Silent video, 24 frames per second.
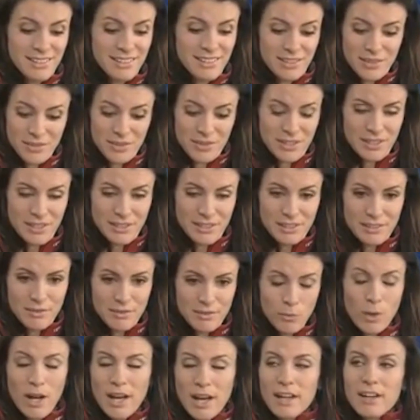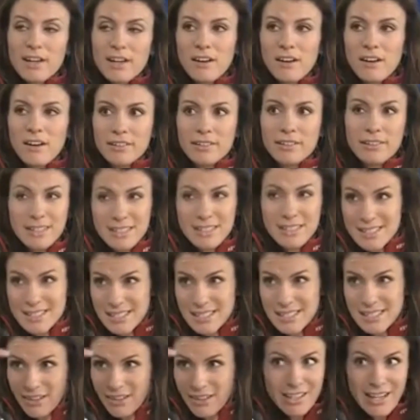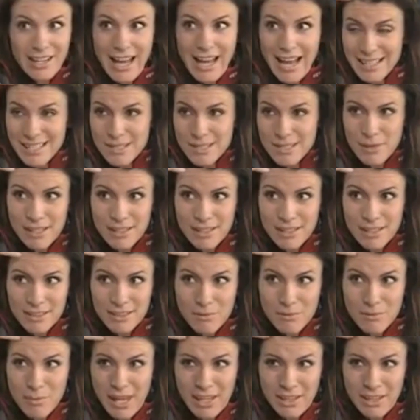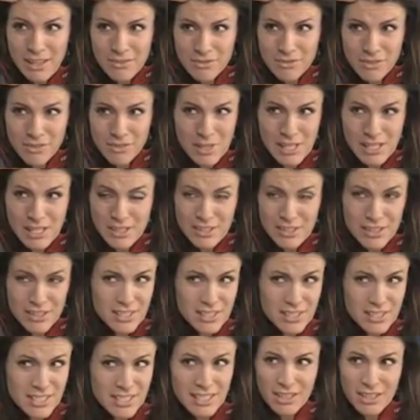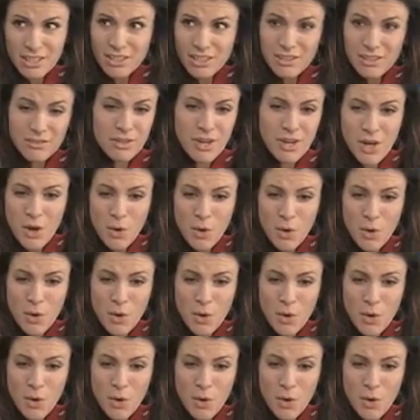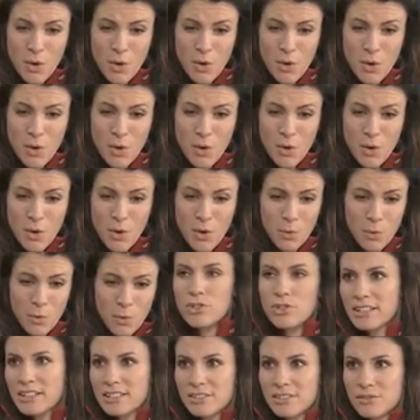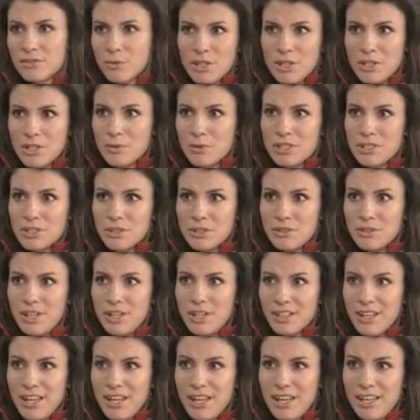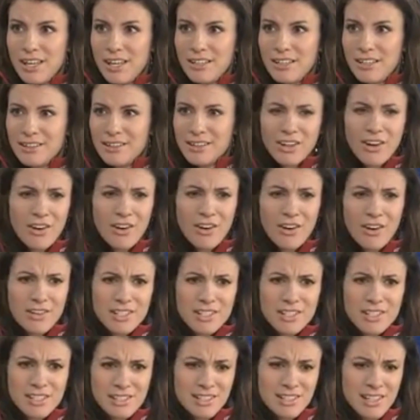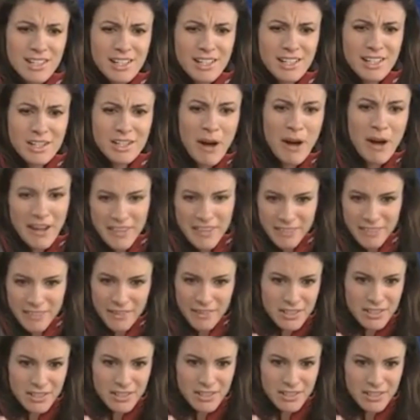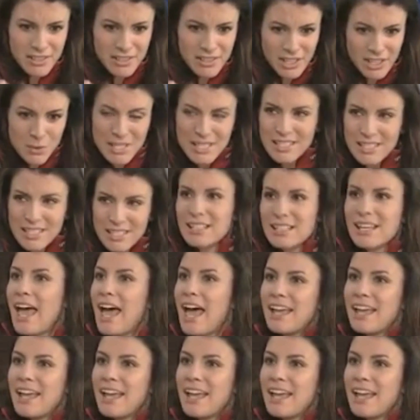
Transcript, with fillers: you know, the what I call the zinger, an ice pick, a pain from here to here of where it would just stop you in your tracks of what you were doing and the constant python type squeezing